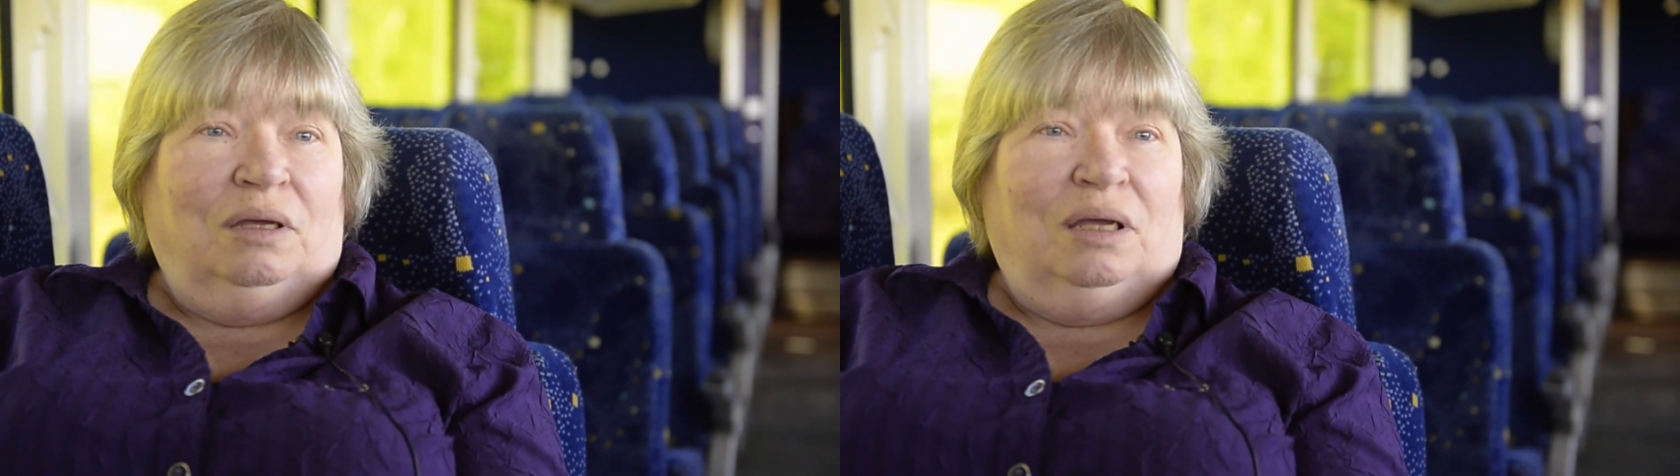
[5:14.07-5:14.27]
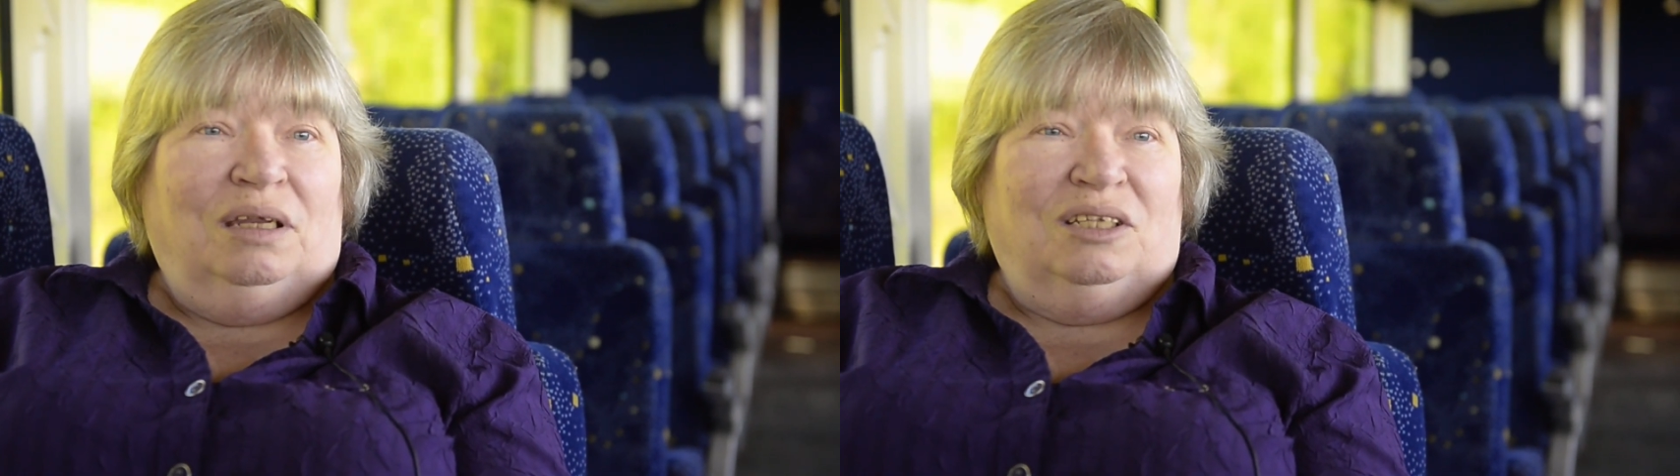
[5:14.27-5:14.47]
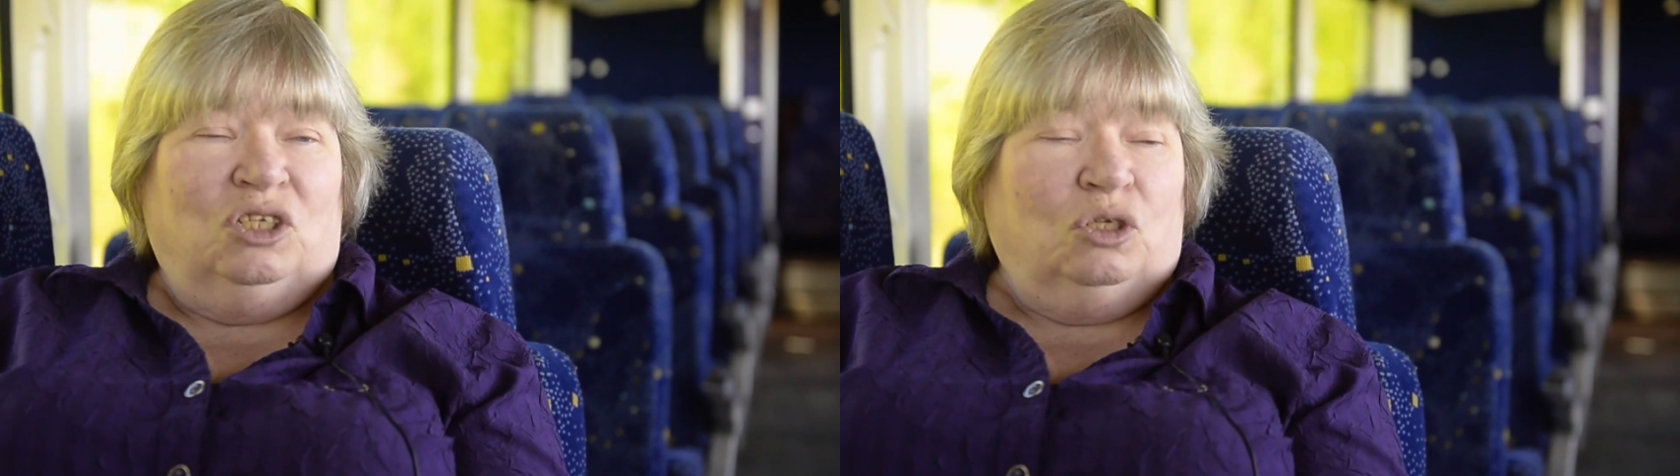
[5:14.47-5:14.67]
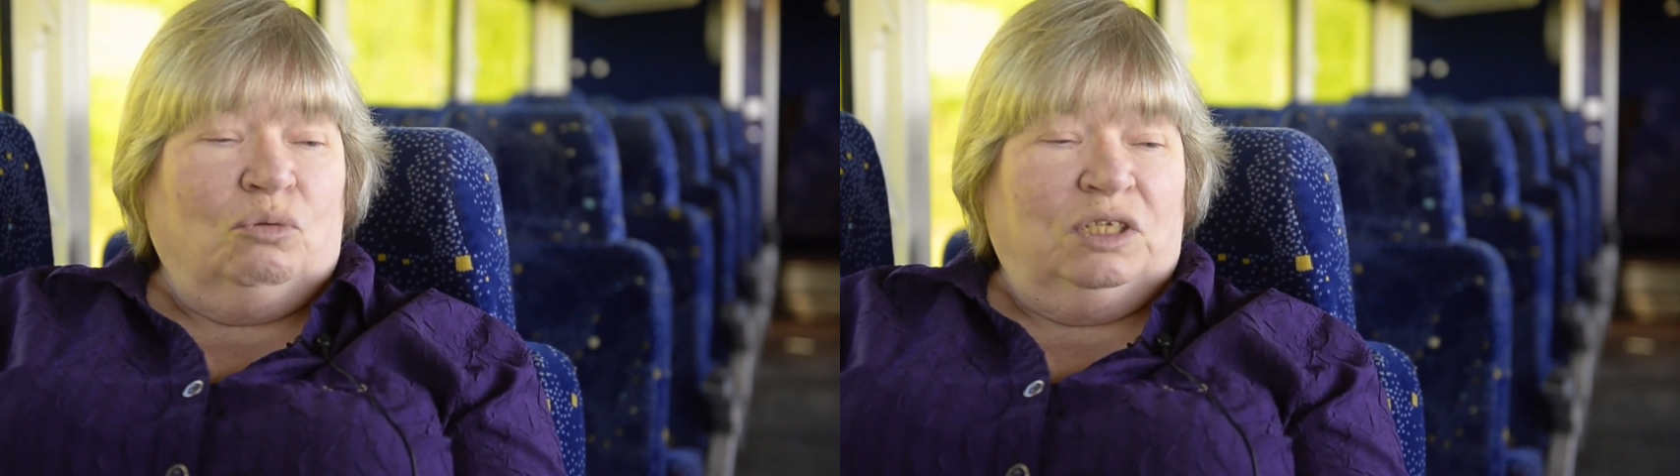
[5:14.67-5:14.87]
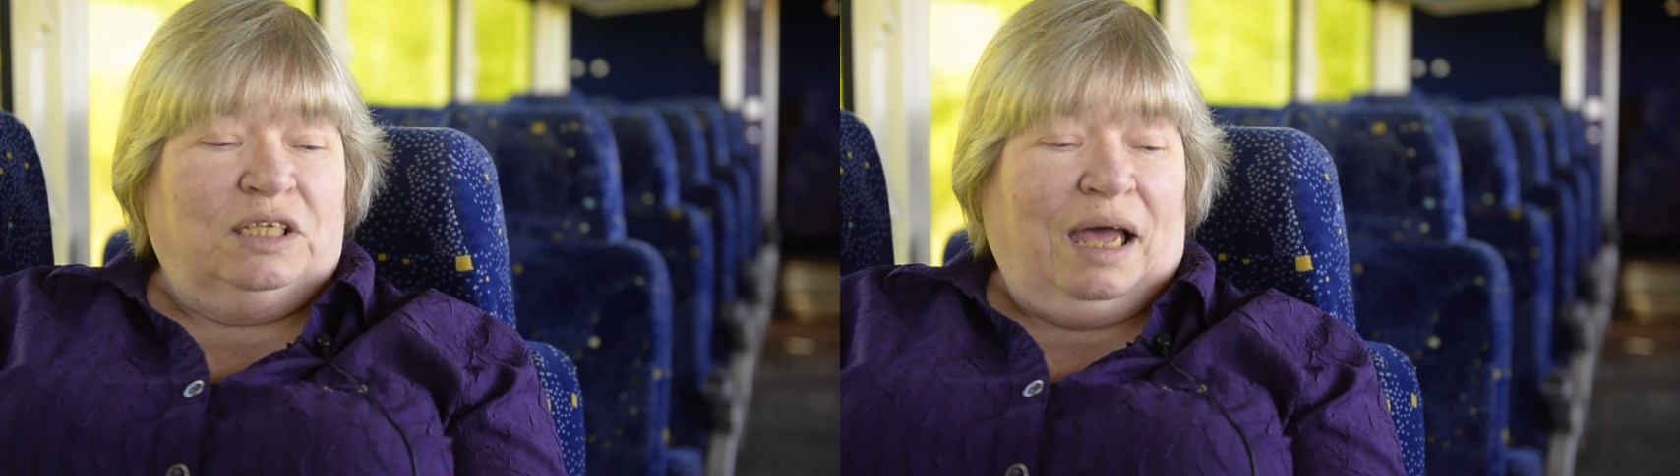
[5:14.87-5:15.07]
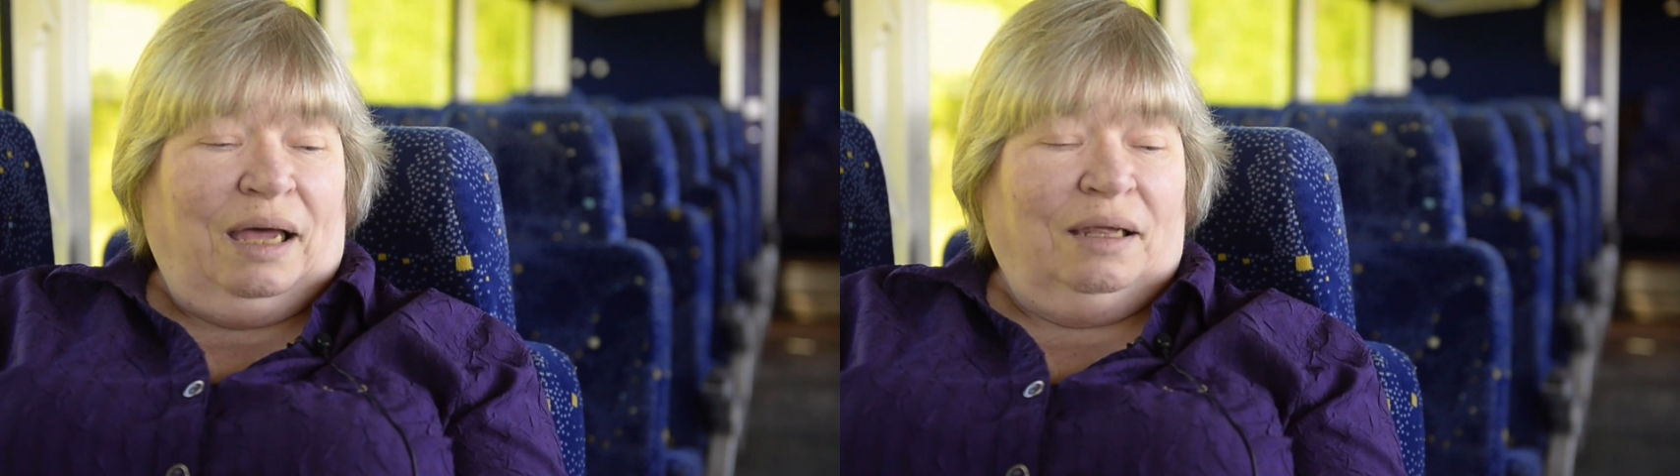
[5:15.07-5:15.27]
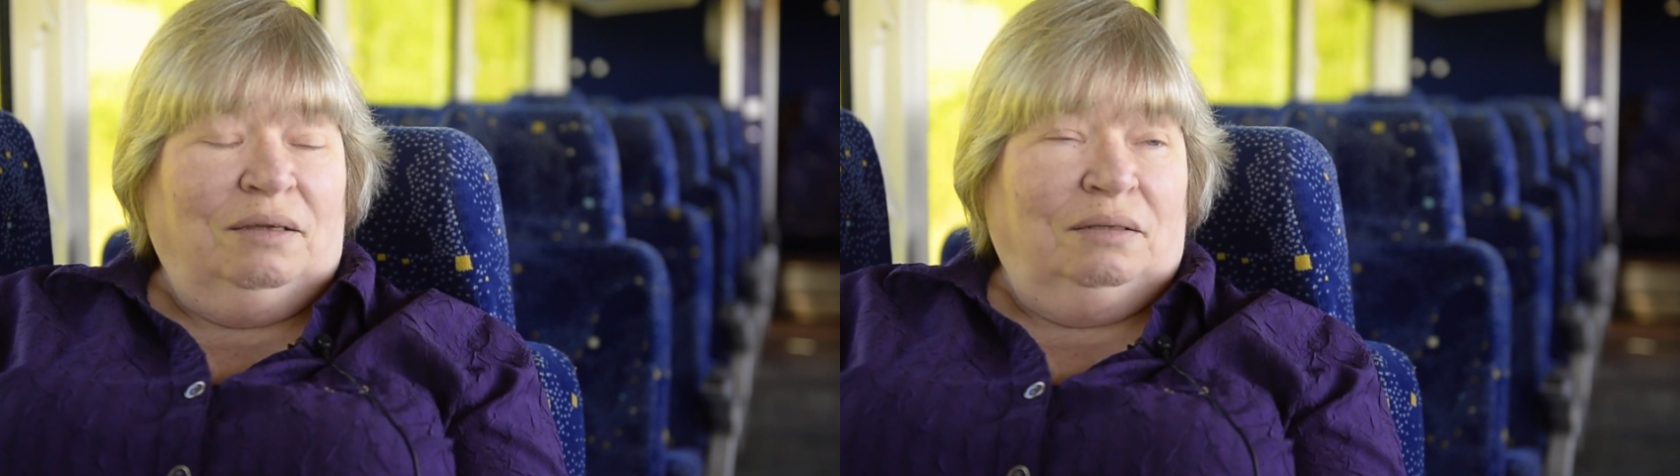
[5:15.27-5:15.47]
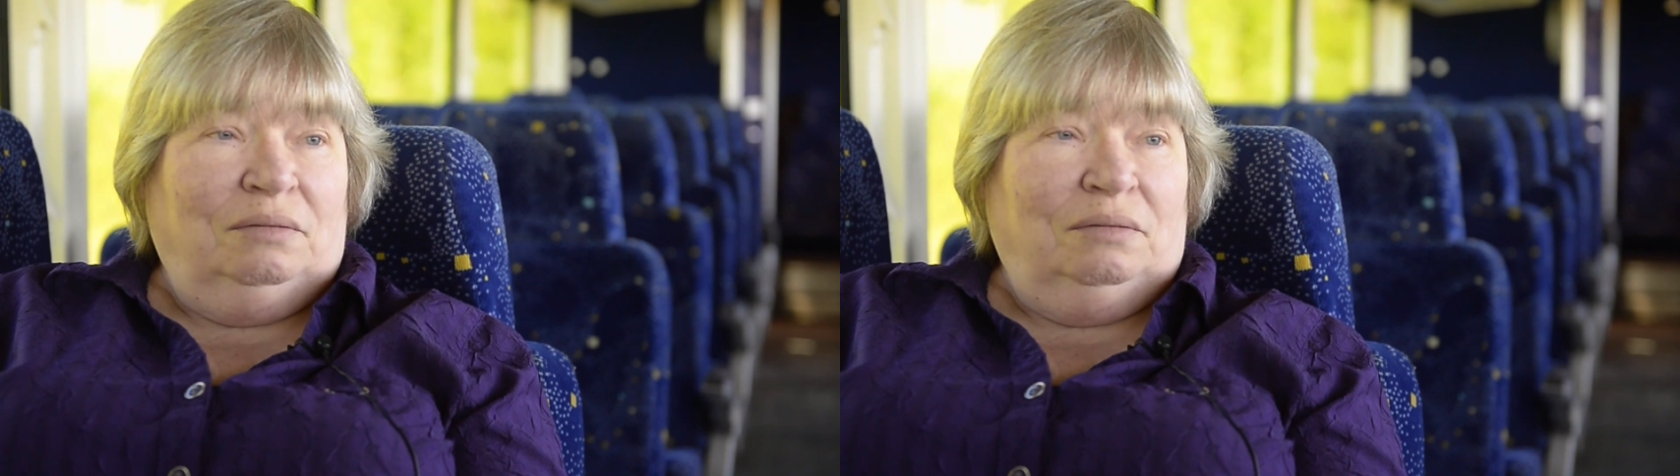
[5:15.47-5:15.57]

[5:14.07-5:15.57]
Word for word: and it's so sad